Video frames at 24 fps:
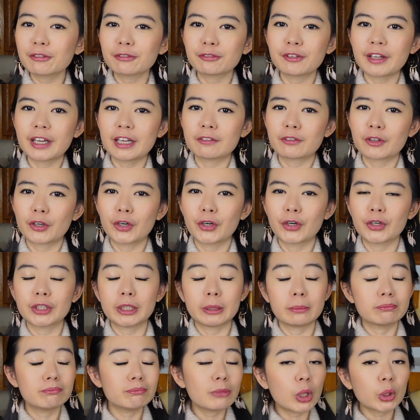flavor,
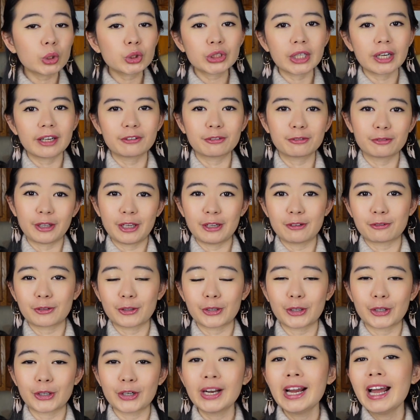the mocha
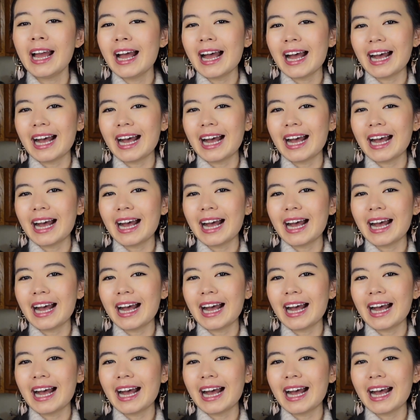flavor,